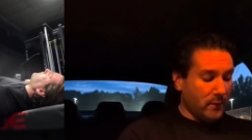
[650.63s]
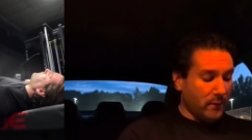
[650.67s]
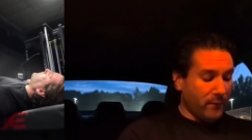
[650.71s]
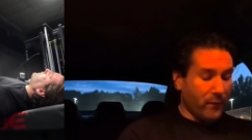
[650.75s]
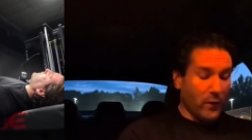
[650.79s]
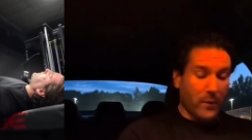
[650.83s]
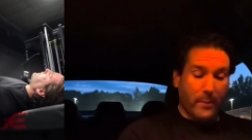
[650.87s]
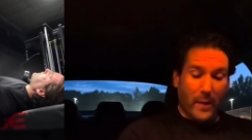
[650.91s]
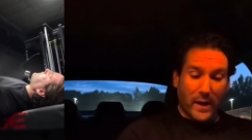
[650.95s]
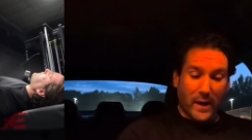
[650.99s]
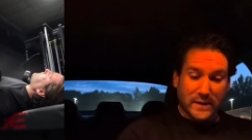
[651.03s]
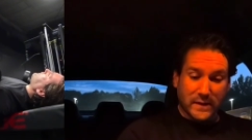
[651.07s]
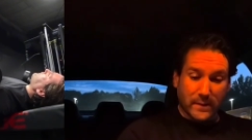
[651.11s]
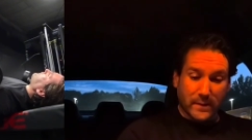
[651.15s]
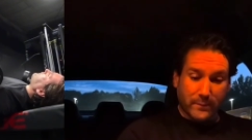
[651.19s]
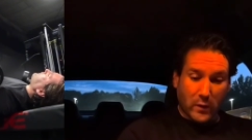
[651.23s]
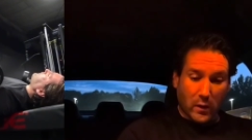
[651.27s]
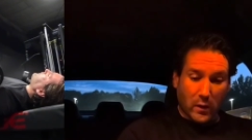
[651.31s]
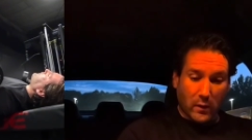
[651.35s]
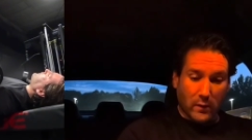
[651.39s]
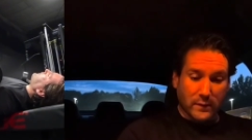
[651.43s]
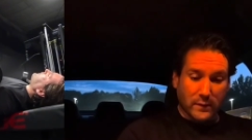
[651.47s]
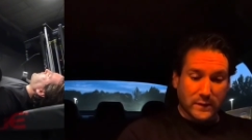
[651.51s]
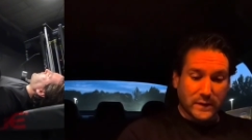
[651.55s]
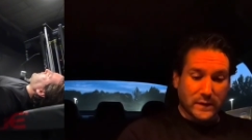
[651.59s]
for the bicep
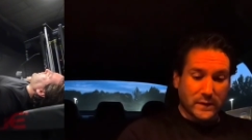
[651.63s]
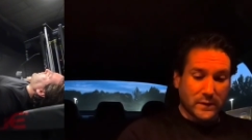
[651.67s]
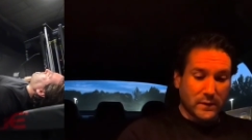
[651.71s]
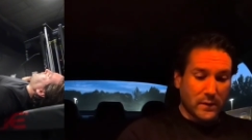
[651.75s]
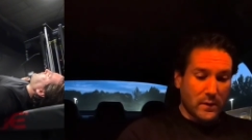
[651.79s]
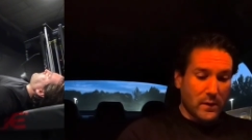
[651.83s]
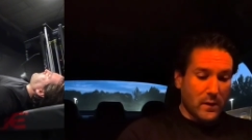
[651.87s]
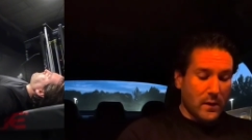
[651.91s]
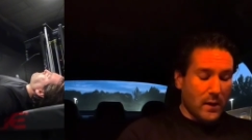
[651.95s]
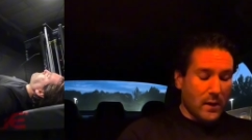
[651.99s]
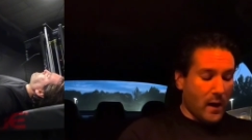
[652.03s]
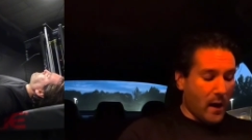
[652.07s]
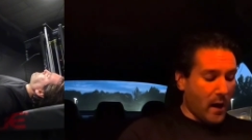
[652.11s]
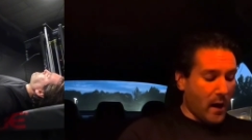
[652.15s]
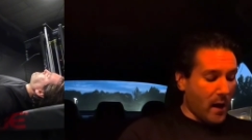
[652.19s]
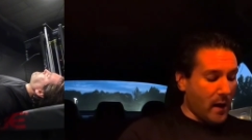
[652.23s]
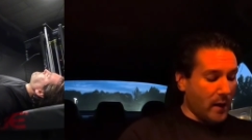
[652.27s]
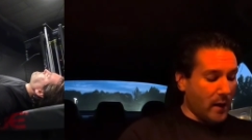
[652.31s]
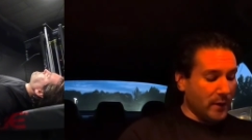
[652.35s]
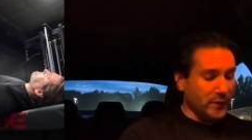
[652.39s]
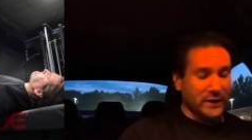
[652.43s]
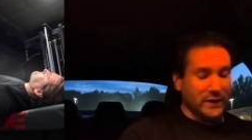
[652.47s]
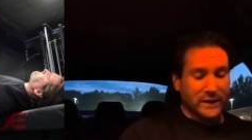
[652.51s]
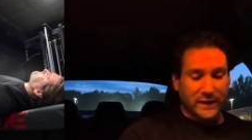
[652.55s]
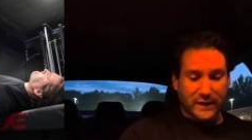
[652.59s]
curls.
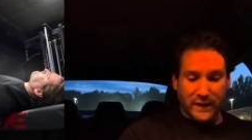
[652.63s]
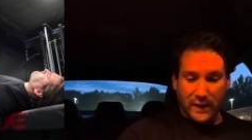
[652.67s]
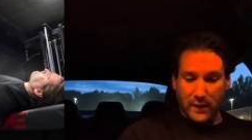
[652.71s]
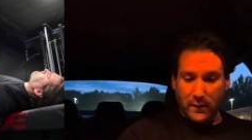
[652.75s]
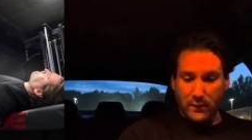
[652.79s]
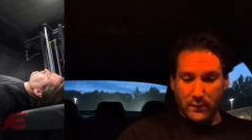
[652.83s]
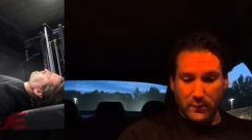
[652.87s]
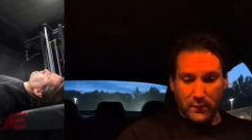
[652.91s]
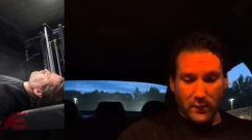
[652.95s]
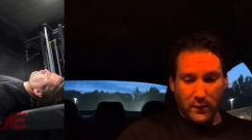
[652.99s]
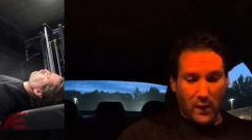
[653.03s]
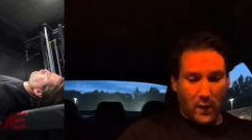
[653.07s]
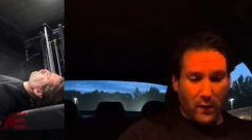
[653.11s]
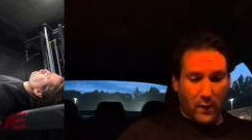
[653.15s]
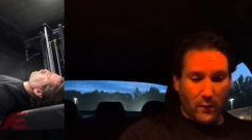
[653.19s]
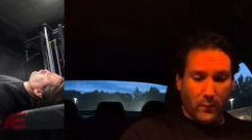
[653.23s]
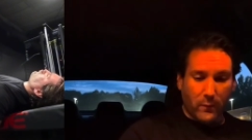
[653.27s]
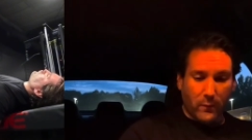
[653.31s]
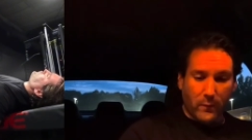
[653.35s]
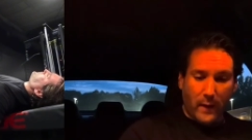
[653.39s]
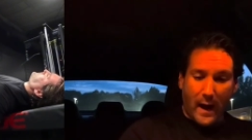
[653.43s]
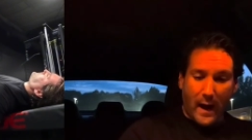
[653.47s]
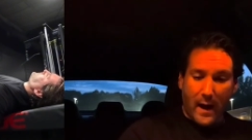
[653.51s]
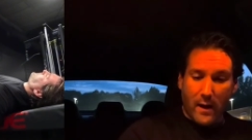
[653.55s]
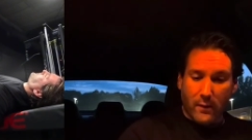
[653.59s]
Just seeing, you
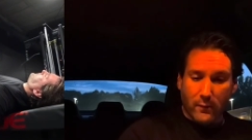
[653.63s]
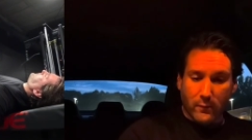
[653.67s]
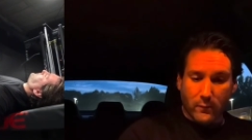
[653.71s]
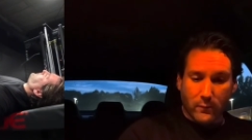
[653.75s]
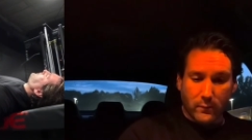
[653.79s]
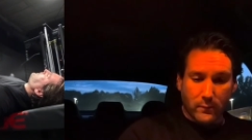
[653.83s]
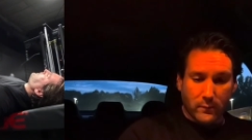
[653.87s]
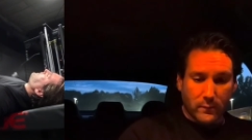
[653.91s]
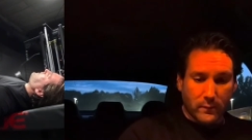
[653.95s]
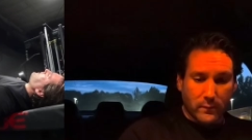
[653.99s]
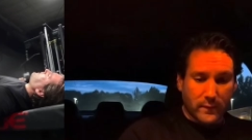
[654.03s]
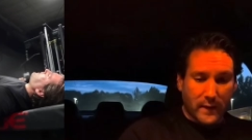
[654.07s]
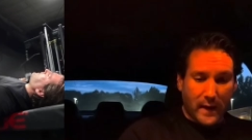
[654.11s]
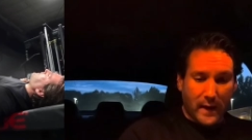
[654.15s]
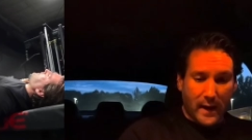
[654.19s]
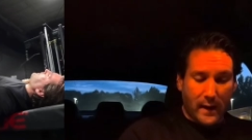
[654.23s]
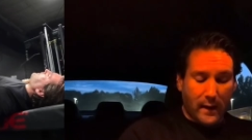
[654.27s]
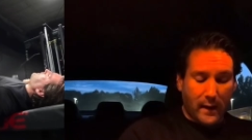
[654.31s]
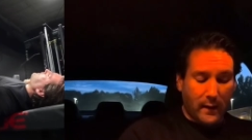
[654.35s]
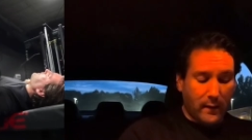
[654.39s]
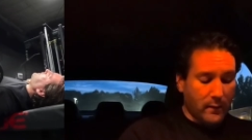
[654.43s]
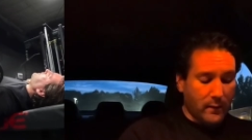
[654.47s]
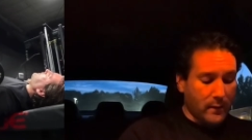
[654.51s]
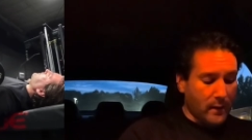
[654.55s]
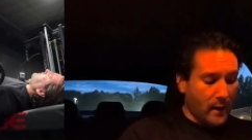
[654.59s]
know, how
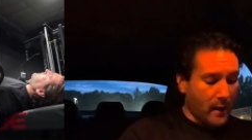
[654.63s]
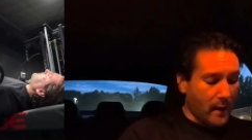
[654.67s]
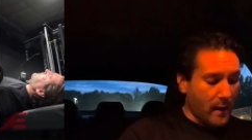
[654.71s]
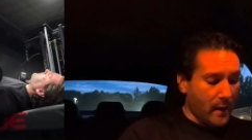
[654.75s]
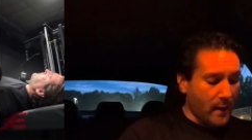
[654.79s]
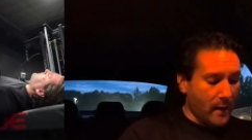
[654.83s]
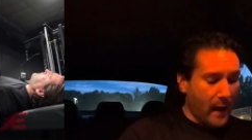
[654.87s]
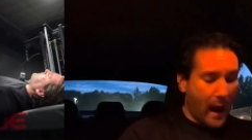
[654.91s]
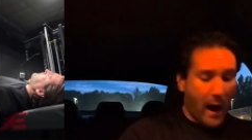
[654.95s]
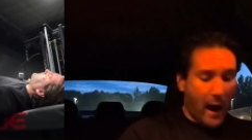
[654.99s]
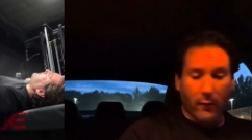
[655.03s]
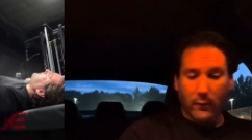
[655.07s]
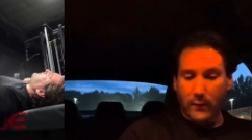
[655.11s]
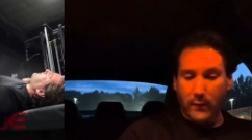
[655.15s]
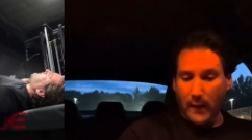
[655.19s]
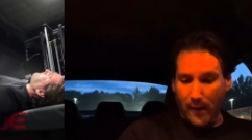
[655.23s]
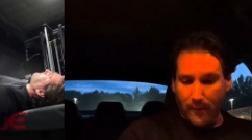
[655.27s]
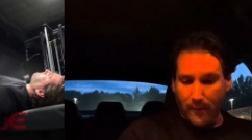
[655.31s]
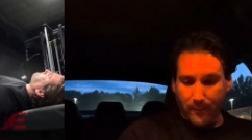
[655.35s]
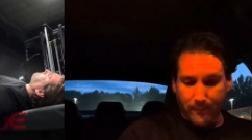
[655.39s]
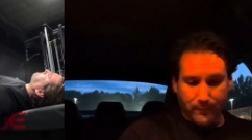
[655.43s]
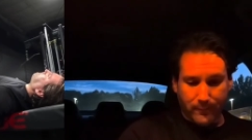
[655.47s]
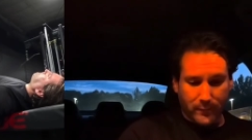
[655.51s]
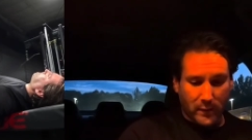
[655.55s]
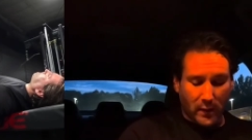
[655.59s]
they
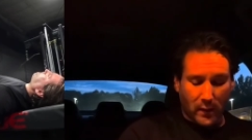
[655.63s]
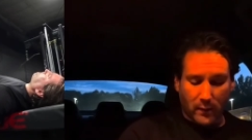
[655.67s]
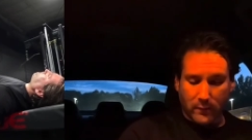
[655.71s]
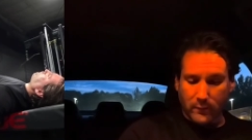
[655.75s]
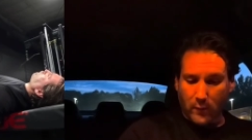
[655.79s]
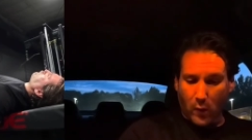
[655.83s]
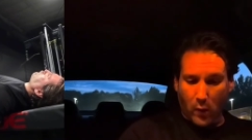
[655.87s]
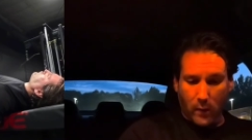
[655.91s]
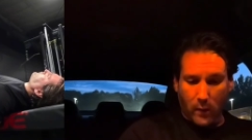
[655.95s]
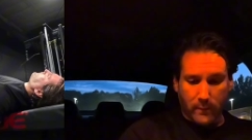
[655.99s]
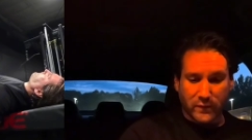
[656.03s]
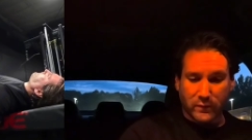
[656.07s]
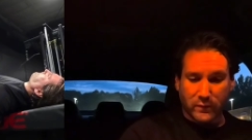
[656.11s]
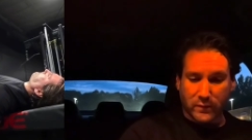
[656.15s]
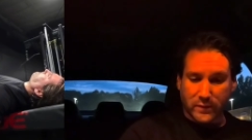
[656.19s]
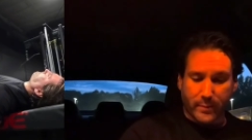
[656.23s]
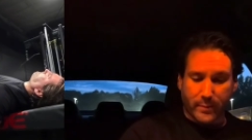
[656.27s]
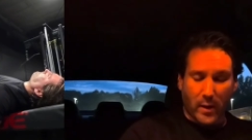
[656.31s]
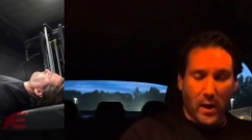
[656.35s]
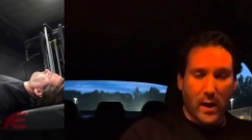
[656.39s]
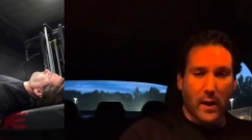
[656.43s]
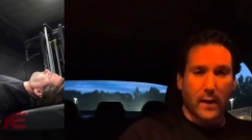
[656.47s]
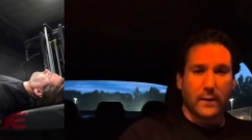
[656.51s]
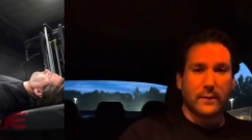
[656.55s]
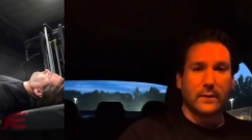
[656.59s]
how you know, arms
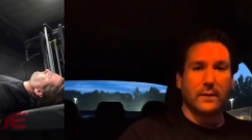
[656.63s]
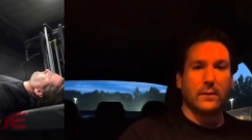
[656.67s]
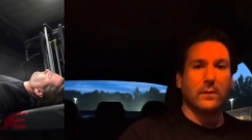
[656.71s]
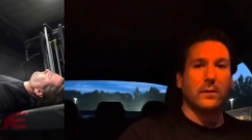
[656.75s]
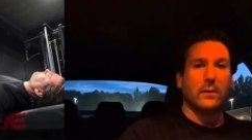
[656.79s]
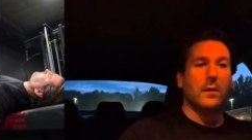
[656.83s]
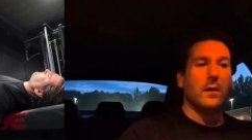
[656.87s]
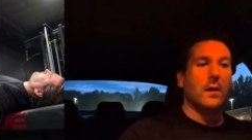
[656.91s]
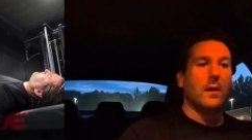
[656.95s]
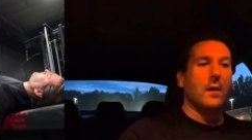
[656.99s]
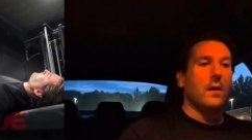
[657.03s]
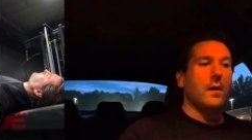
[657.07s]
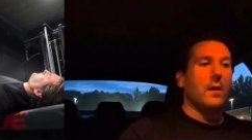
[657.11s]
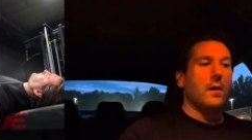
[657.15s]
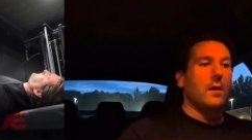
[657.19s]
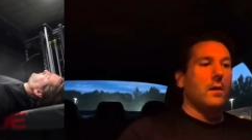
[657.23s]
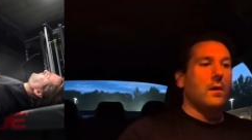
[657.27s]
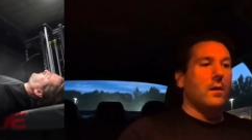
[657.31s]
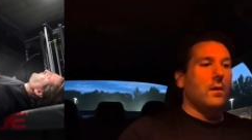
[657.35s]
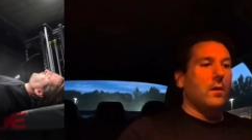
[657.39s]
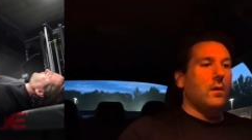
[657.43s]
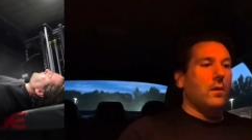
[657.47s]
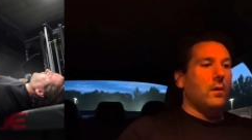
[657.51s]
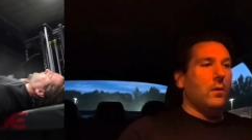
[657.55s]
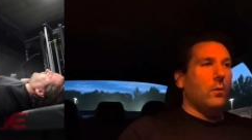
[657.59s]
respond and
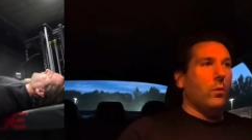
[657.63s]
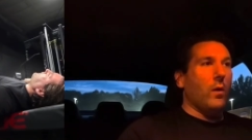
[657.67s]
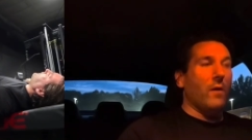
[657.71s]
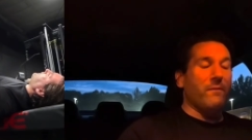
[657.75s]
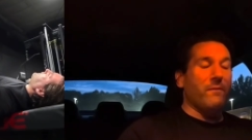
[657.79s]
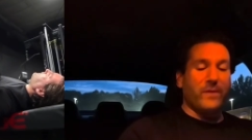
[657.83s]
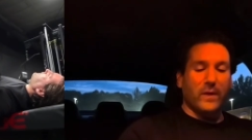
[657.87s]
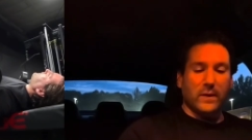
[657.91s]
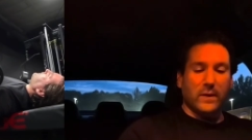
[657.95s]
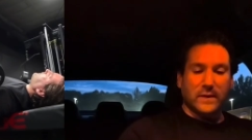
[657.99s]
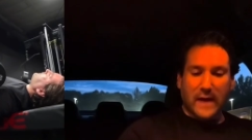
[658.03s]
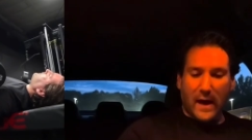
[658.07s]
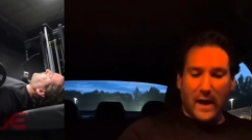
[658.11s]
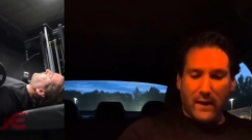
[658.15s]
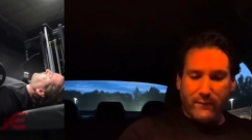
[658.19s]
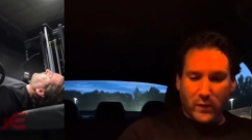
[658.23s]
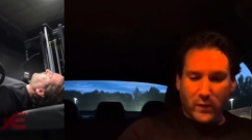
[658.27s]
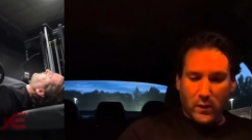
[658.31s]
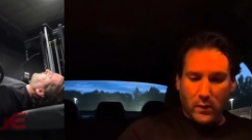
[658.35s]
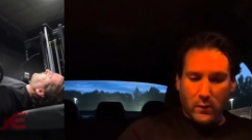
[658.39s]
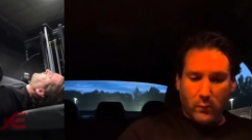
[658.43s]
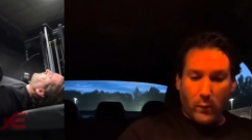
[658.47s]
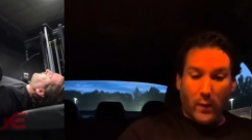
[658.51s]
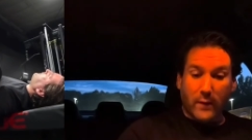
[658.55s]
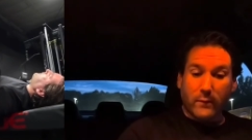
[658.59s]
what feels
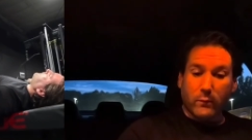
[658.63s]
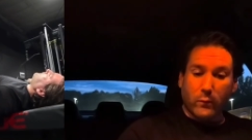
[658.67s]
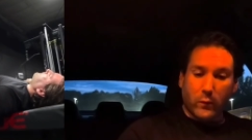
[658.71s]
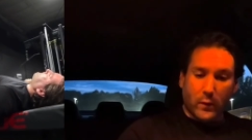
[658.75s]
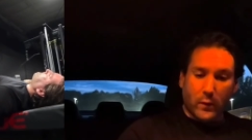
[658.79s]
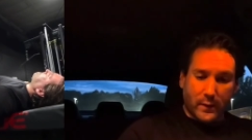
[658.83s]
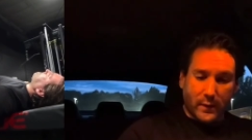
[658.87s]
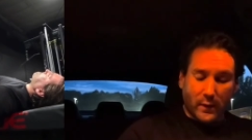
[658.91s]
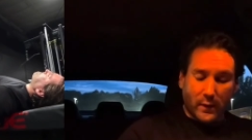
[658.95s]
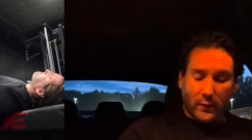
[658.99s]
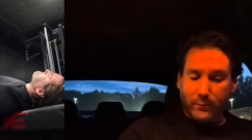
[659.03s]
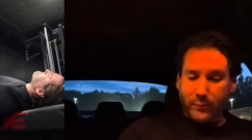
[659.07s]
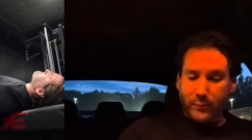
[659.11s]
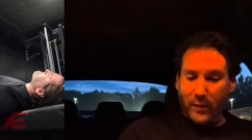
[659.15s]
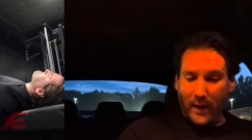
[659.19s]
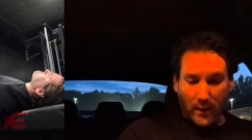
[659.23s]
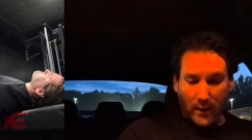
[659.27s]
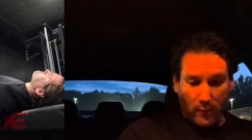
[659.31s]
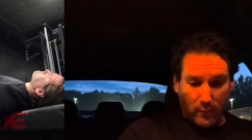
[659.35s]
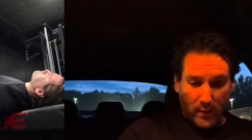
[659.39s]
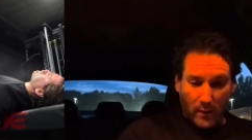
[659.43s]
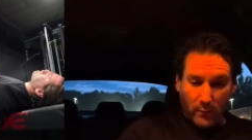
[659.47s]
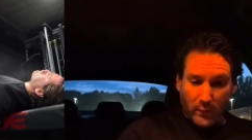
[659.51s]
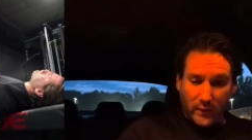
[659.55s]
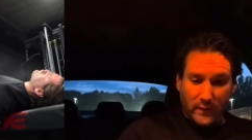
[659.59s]
heavier, what you know, playing
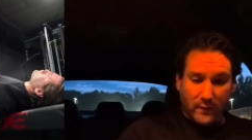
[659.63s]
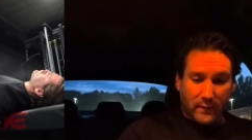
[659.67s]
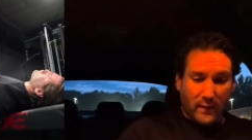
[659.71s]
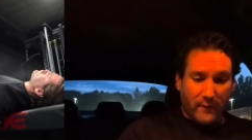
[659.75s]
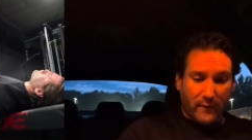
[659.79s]
around with the